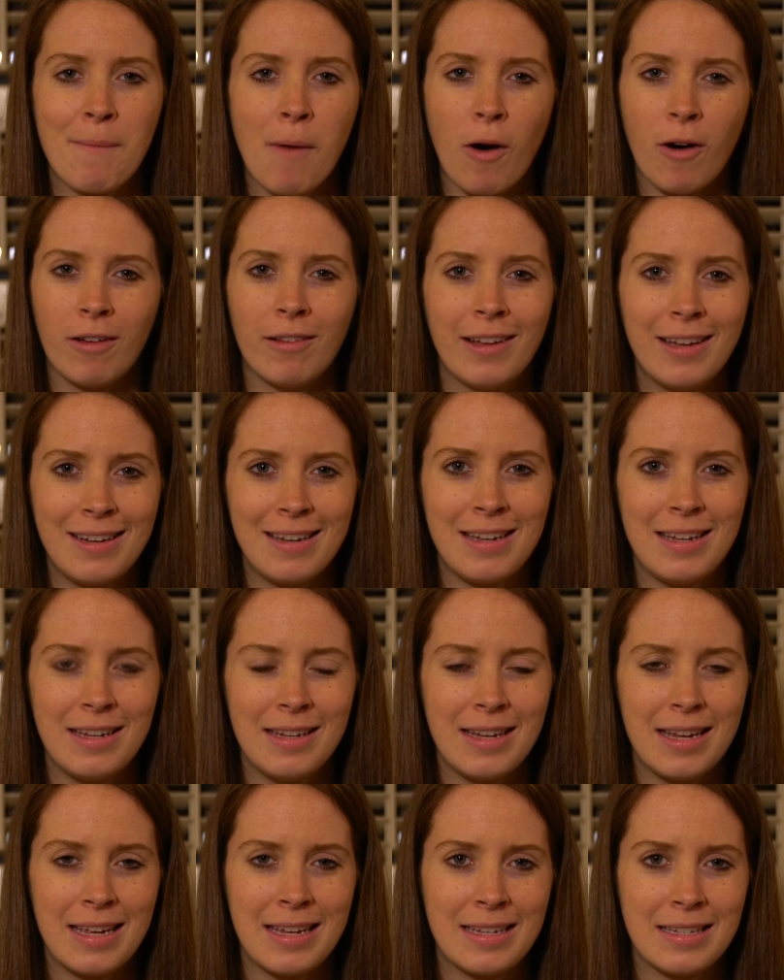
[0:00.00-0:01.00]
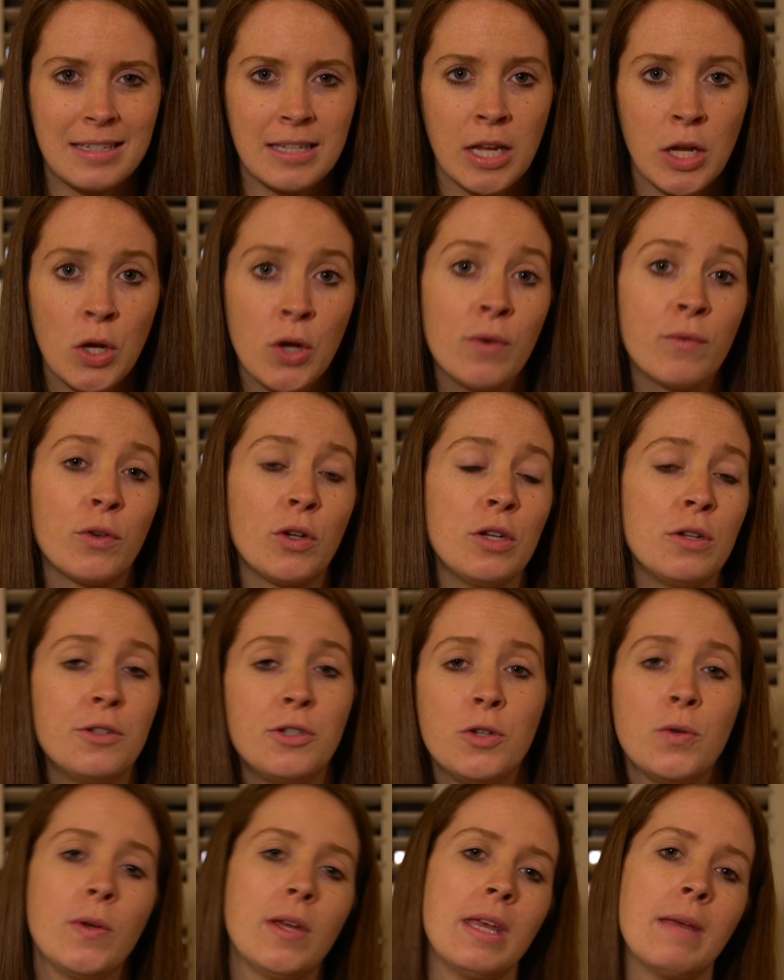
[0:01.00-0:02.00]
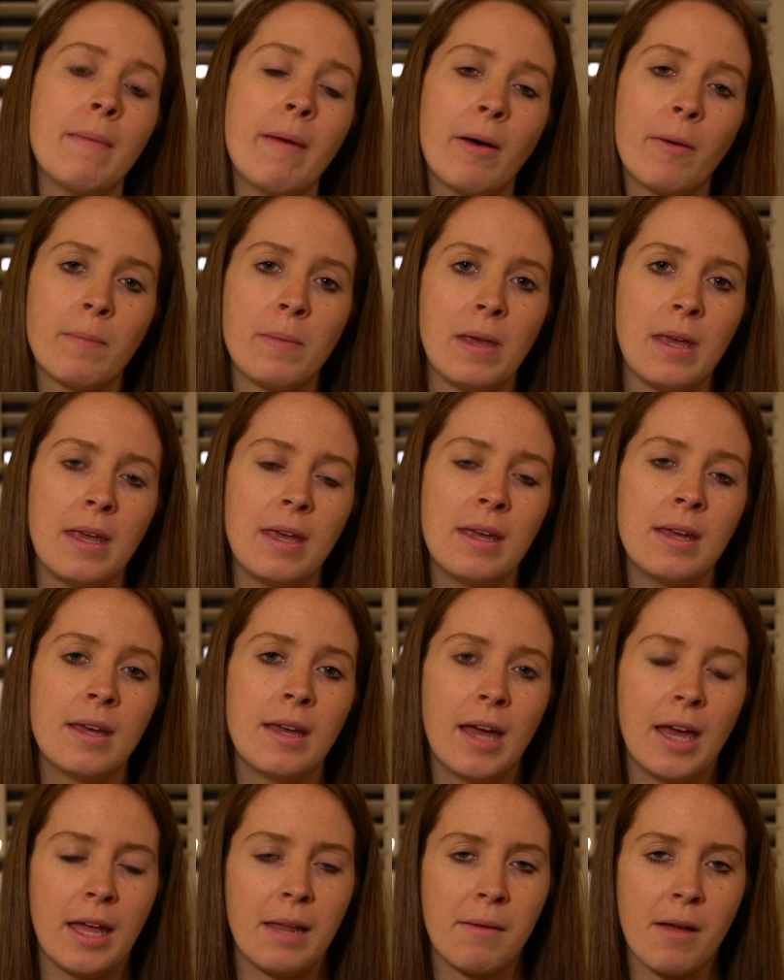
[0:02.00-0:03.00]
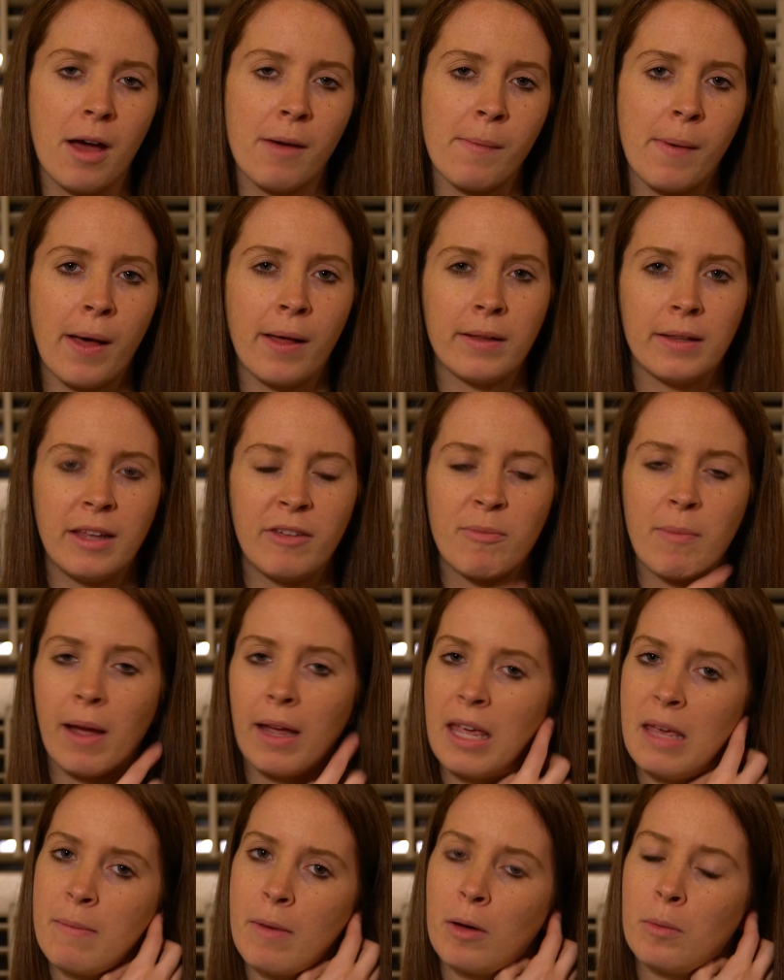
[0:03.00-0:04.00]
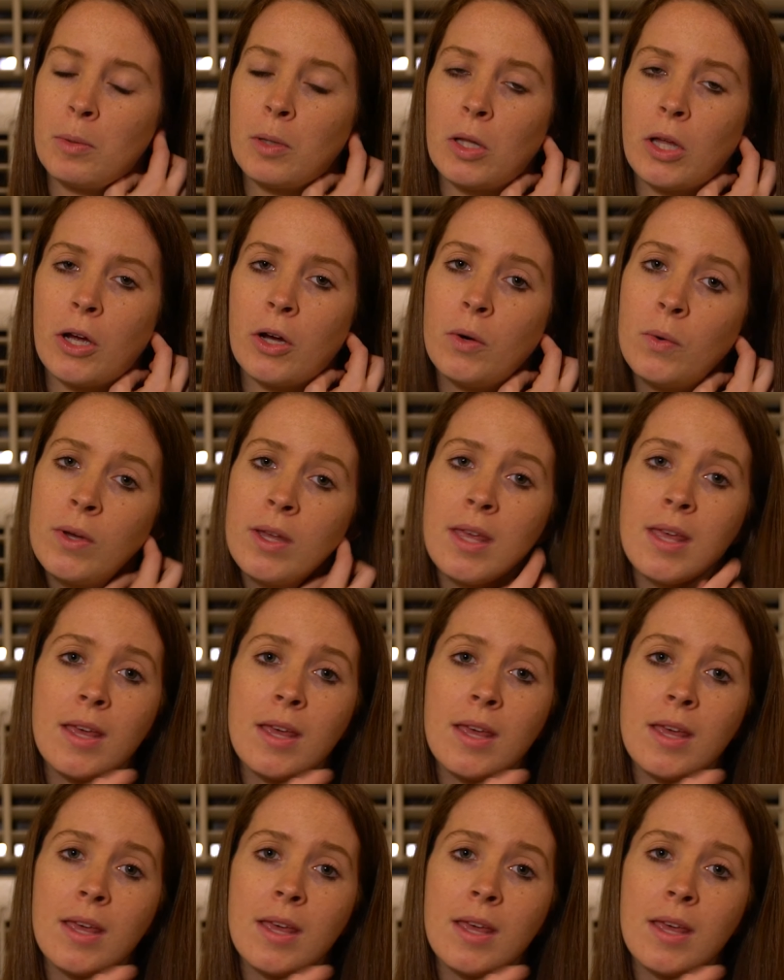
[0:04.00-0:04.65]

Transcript: All I need is for you to email me, and I'll leave my email below,